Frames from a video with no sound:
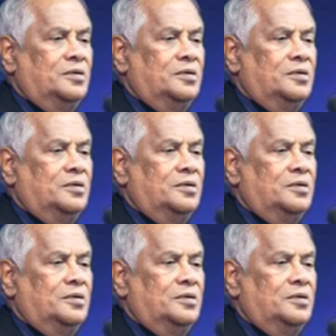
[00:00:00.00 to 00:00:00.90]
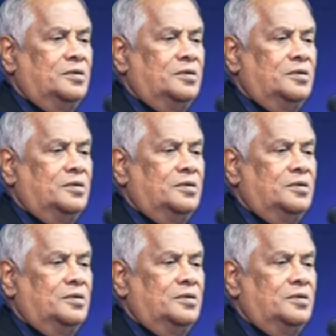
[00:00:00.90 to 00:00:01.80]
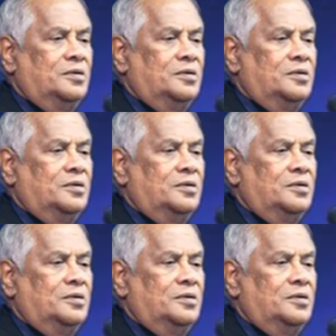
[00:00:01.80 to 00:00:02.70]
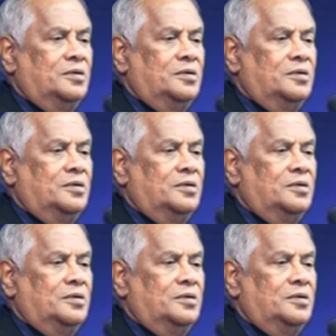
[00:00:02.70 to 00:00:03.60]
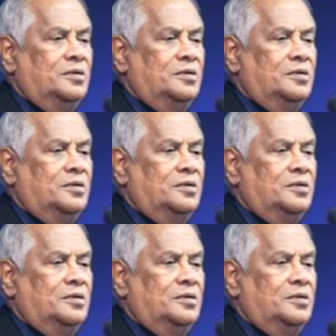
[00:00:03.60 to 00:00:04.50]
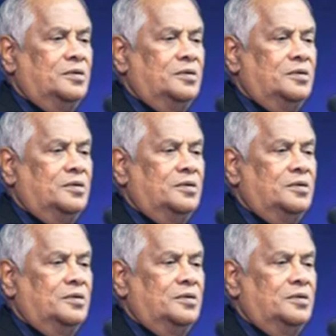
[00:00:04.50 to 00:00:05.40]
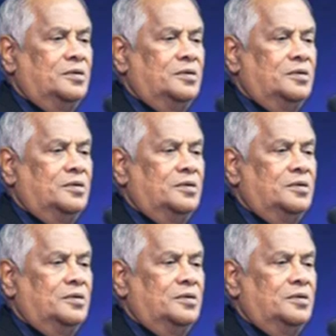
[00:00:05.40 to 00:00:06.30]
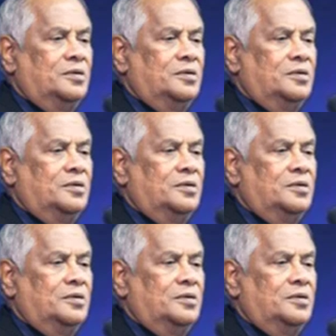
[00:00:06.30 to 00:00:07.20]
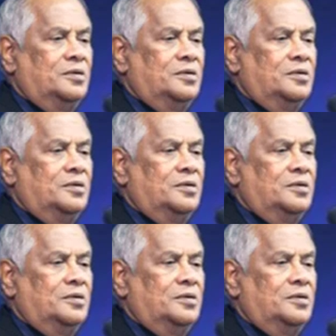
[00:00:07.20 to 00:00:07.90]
The face doesn't move, so there is nothing to read.